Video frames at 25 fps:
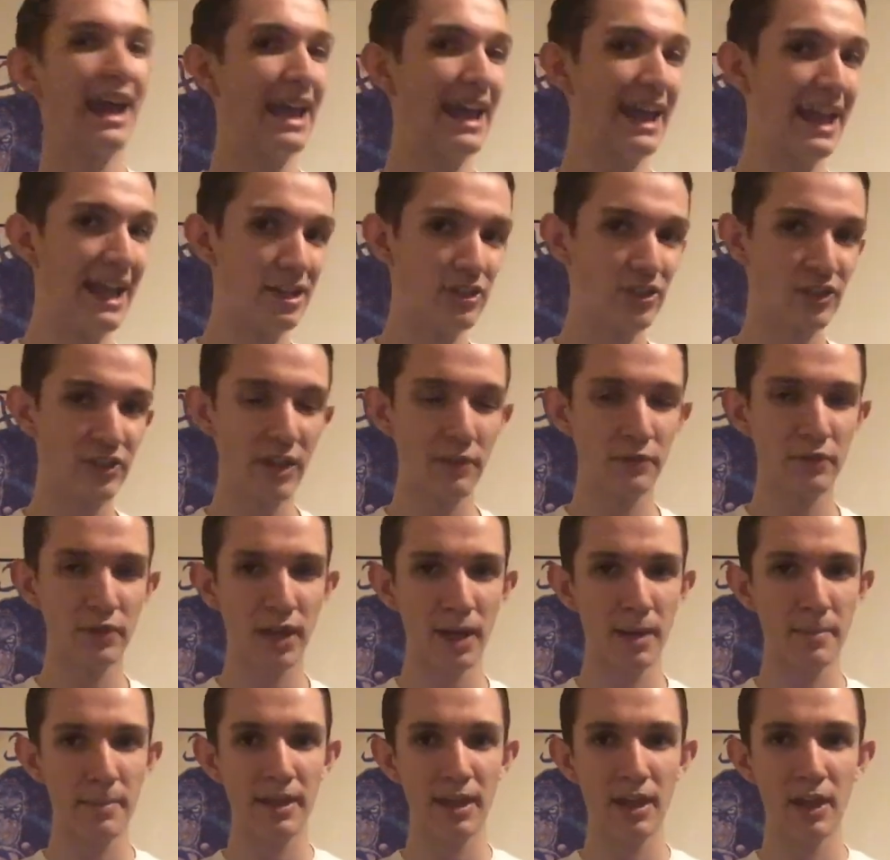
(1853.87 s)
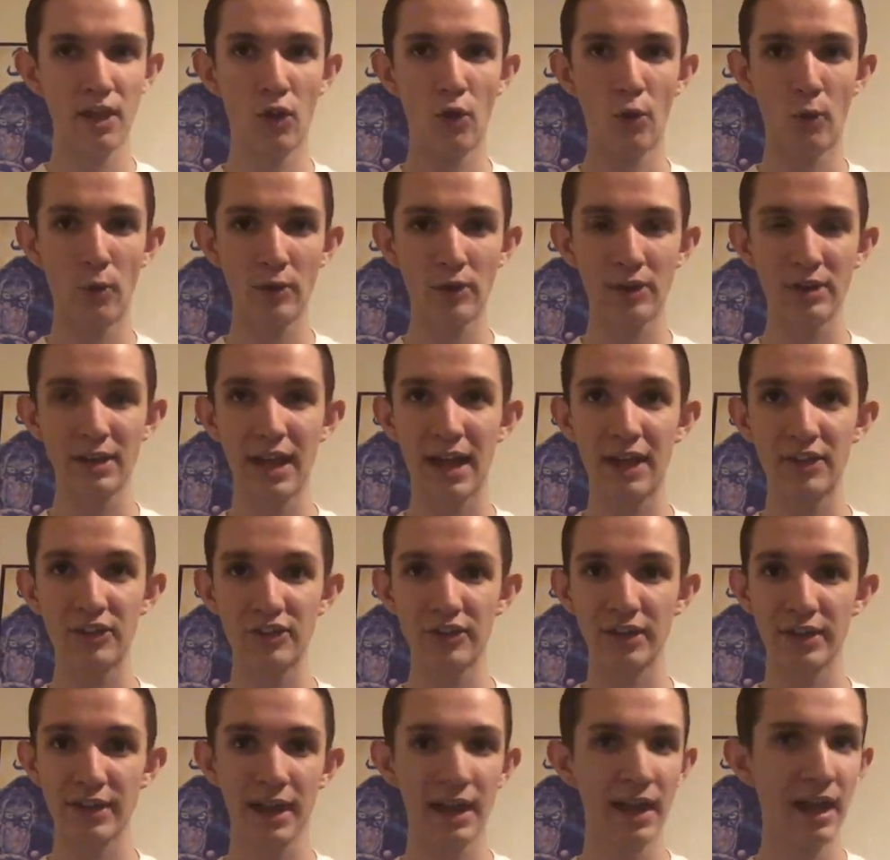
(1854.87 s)
It's definitely going to be a horror
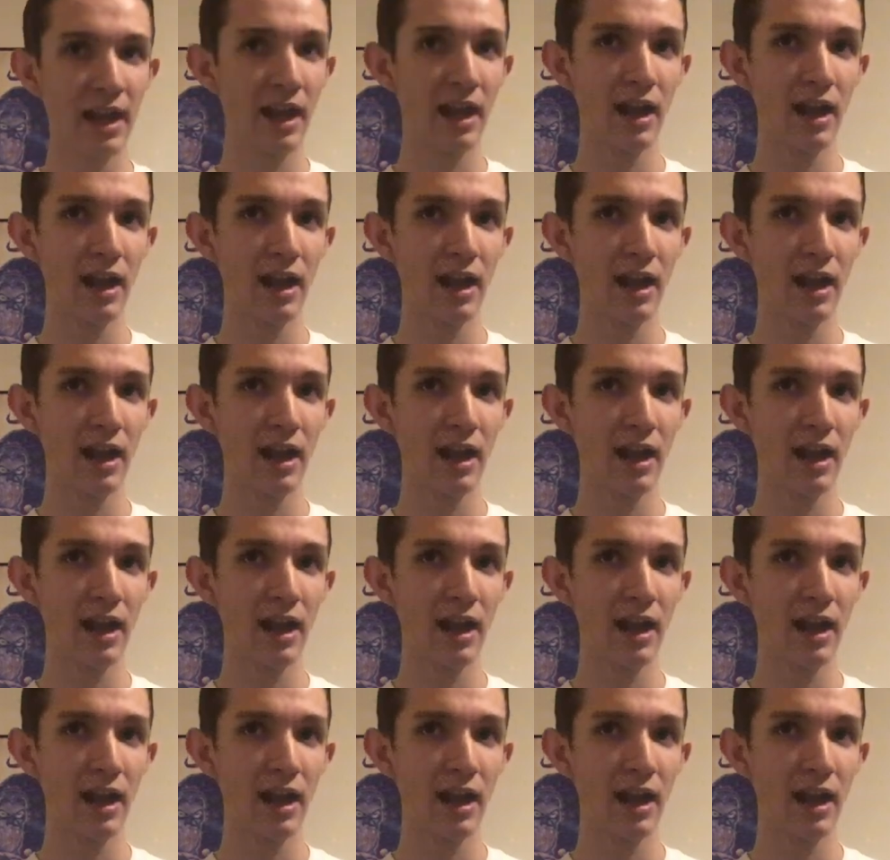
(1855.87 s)
classic.